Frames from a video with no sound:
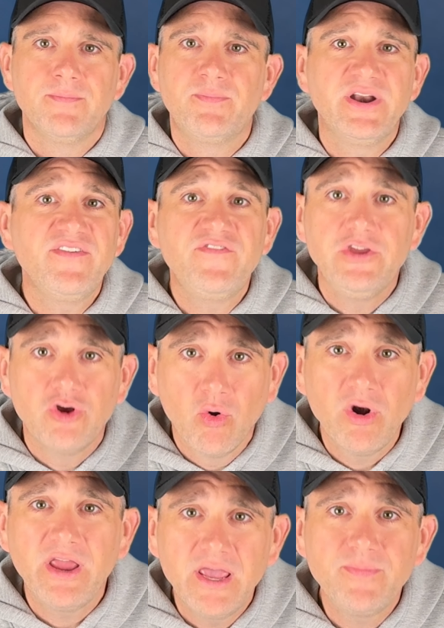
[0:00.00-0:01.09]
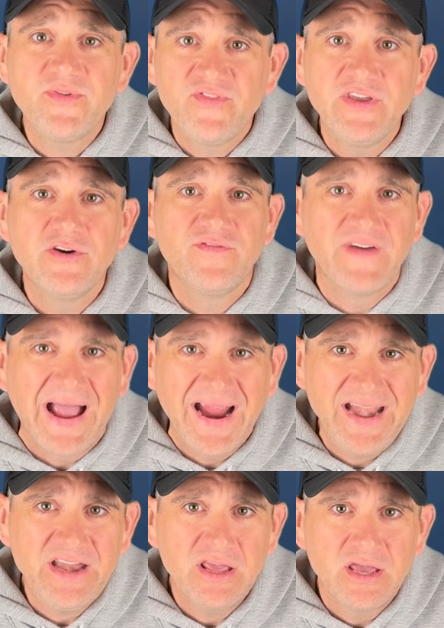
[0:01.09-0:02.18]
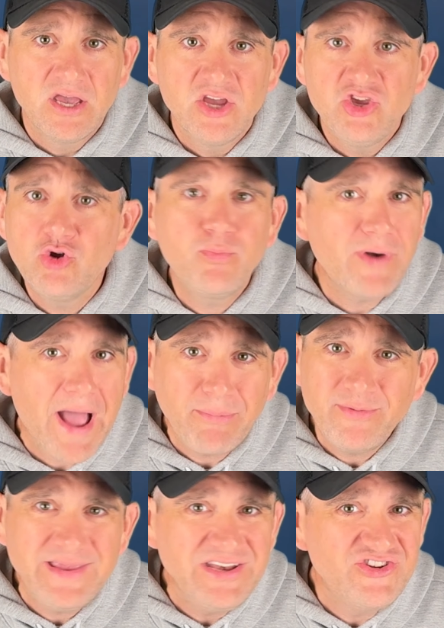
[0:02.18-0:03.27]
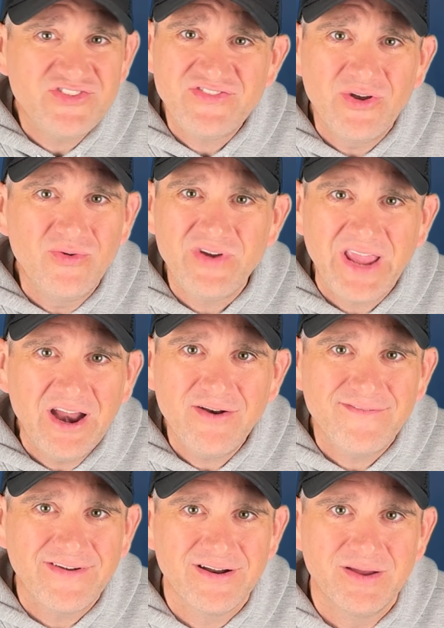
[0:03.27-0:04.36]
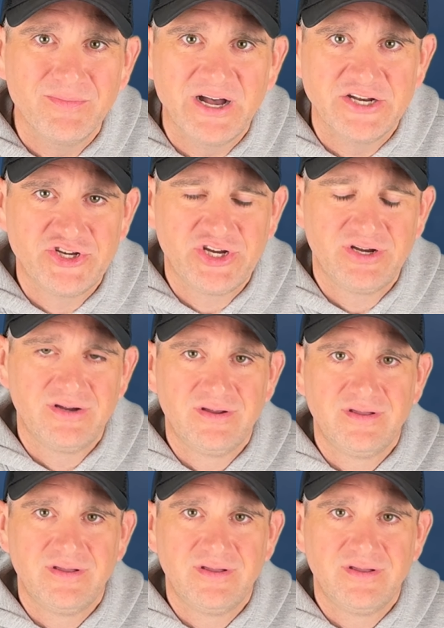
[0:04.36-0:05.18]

But if your hips feel fine, you probably just don't care very much.